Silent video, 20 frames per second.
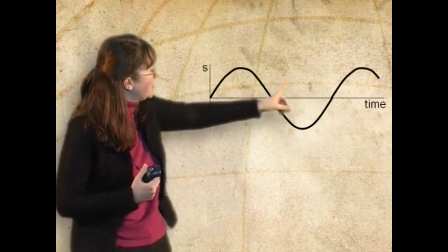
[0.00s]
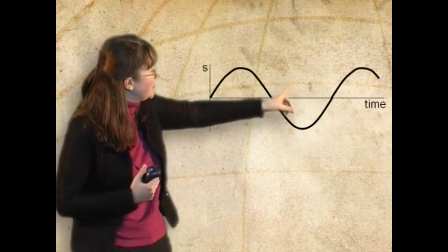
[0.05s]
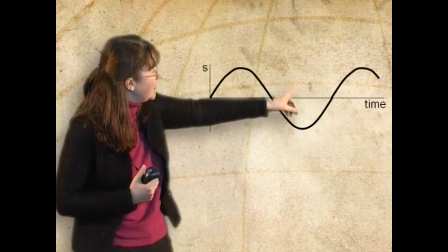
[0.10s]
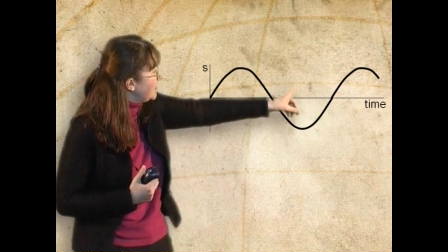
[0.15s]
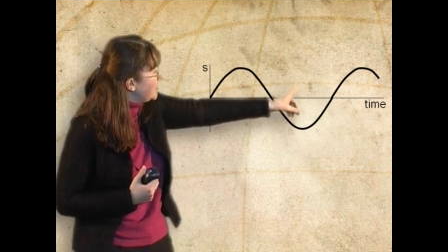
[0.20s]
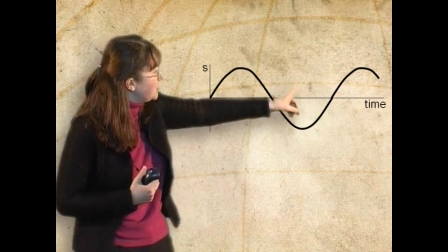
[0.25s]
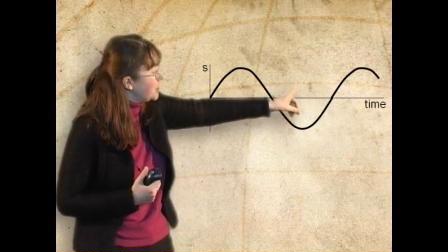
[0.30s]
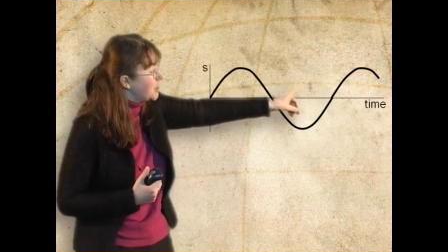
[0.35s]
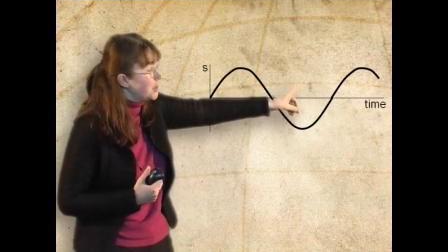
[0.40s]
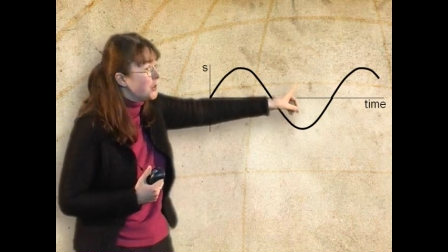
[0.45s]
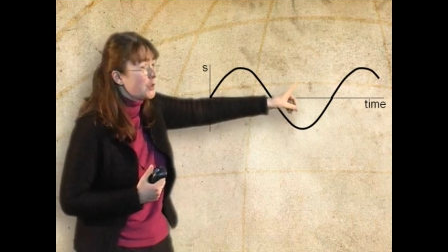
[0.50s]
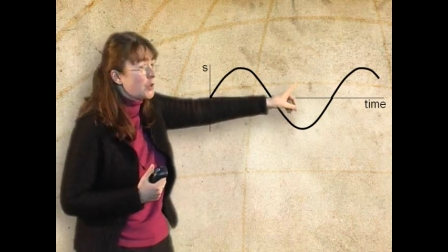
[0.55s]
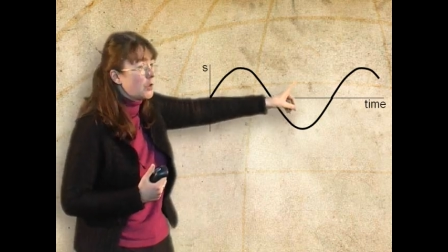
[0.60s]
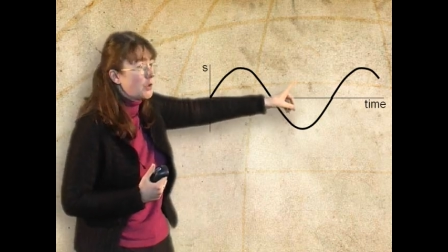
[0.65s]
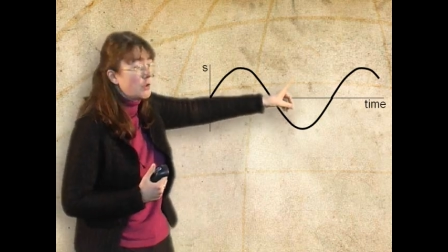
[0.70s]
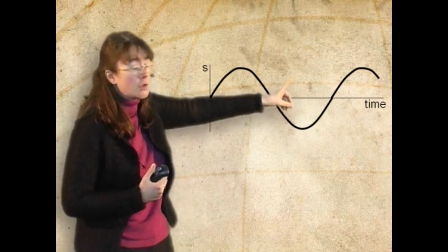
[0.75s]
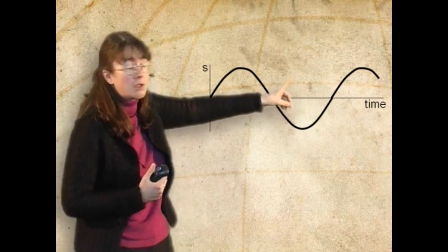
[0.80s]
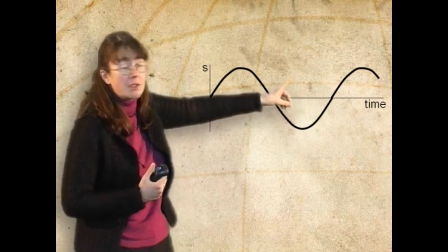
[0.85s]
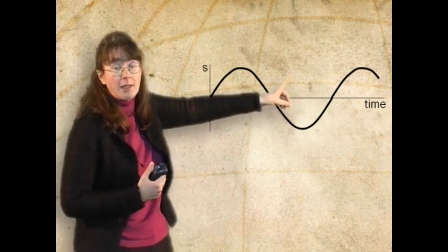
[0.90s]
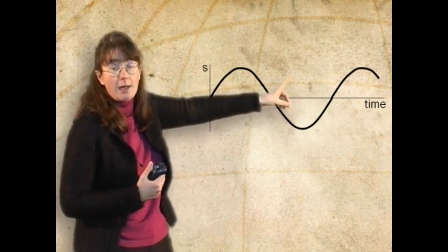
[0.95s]
distance
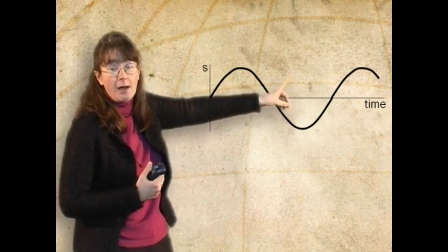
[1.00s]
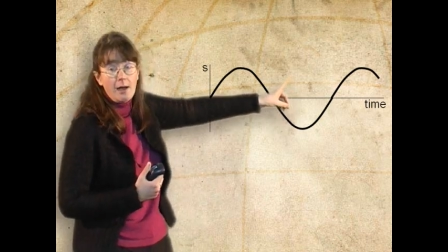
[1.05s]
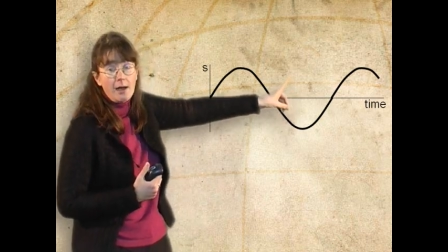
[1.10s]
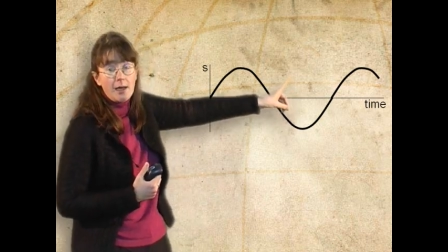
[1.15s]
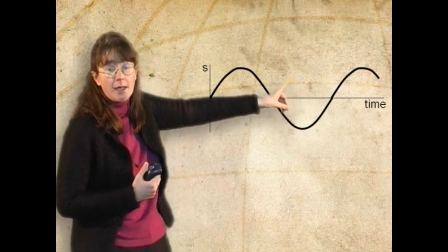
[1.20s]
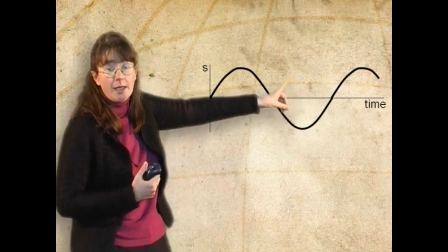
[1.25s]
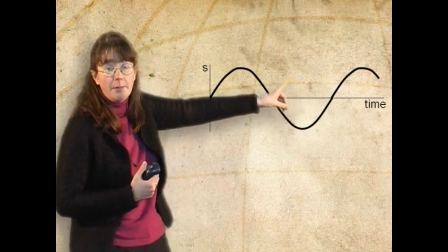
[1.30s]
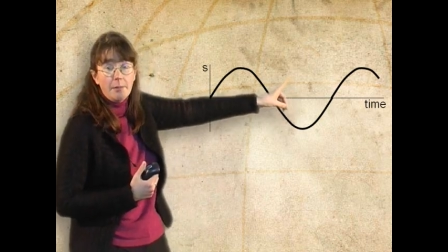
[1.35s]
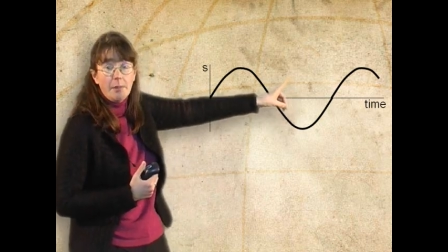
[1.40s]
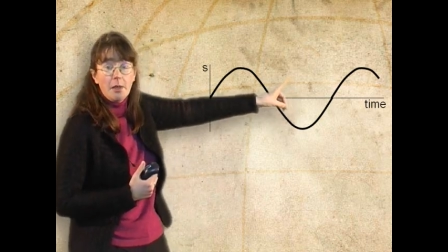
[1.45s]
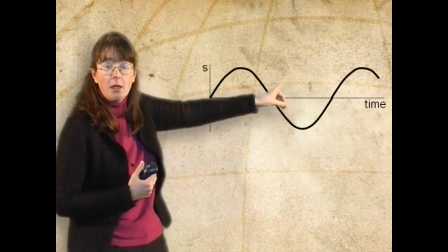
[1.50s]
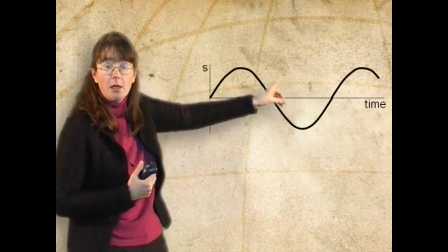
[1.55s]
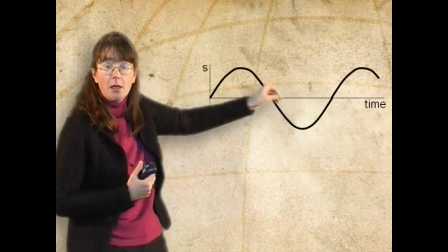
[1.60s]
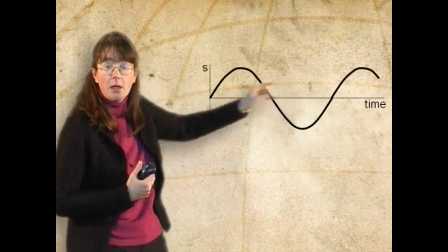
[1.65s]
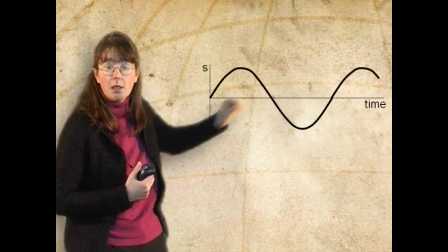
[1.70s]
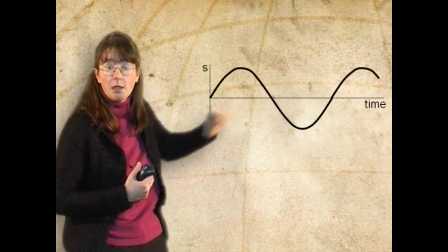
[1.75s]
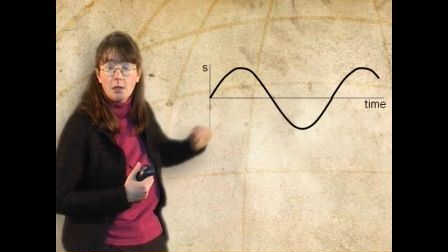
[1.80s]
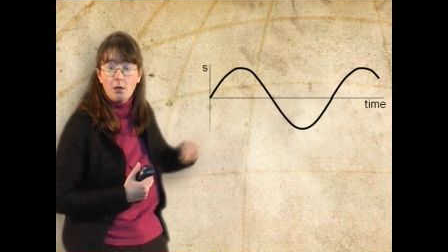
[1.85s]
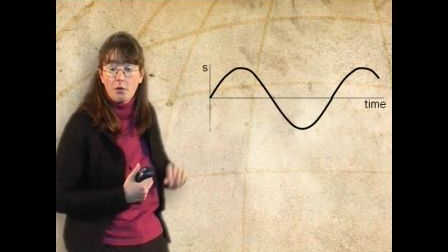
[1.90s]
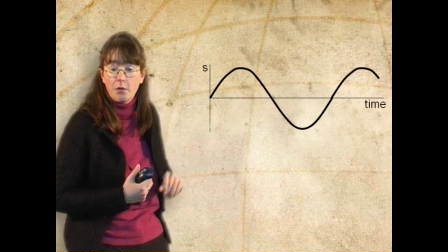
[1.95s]
or time
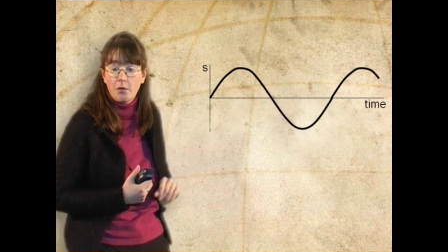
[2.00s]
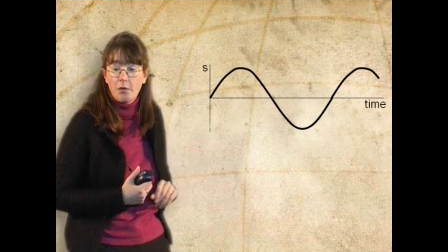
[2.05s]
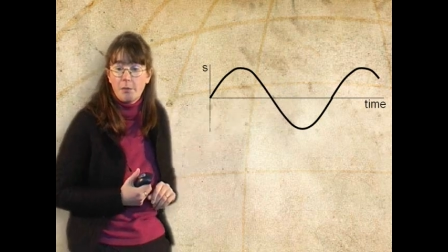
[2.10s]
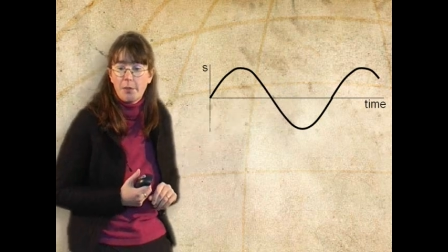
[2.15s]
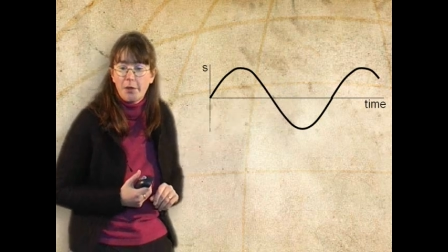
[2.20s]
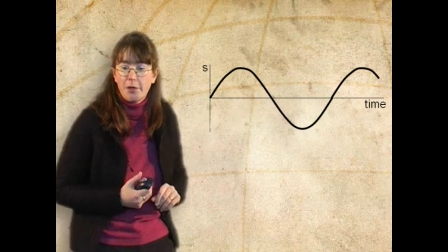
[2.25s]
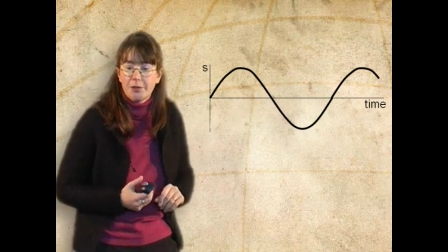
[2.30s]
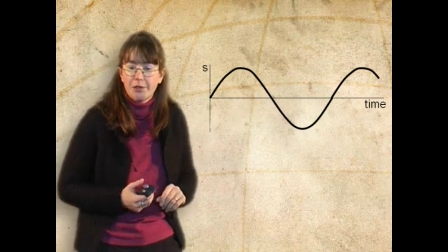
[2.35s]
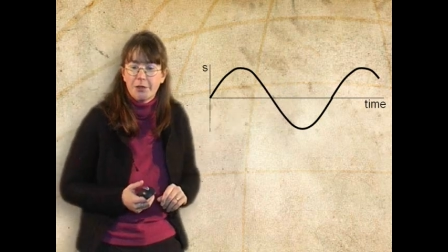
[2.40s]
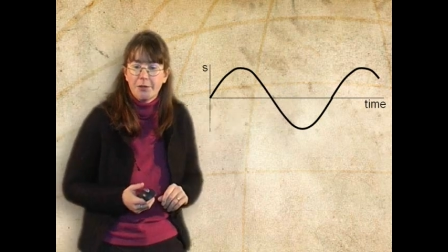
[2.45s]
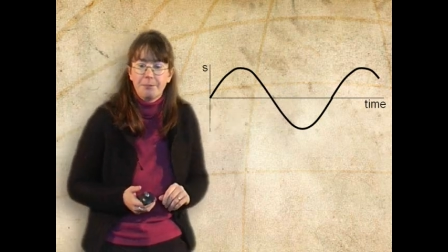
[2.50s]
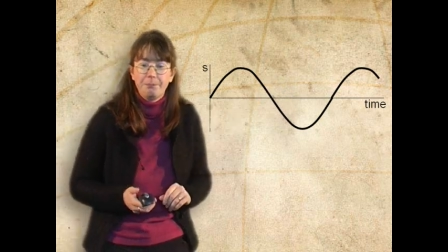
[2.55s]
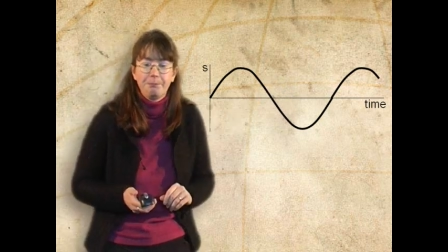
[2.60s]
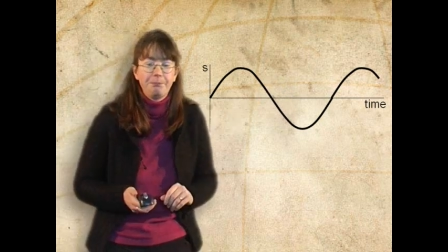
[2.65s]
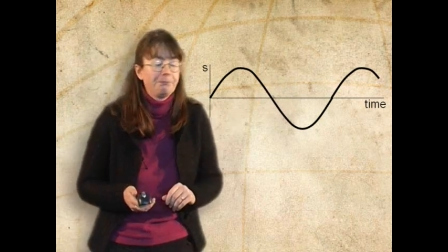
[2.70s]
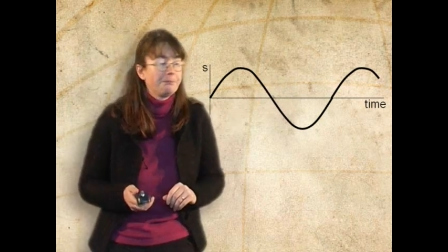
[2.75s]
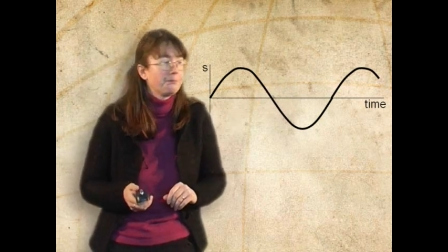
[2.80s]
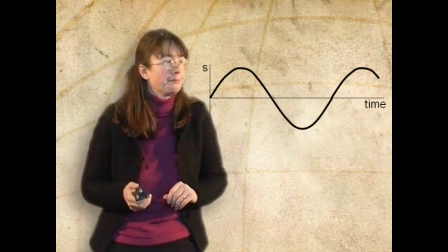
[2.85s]
along the bottom.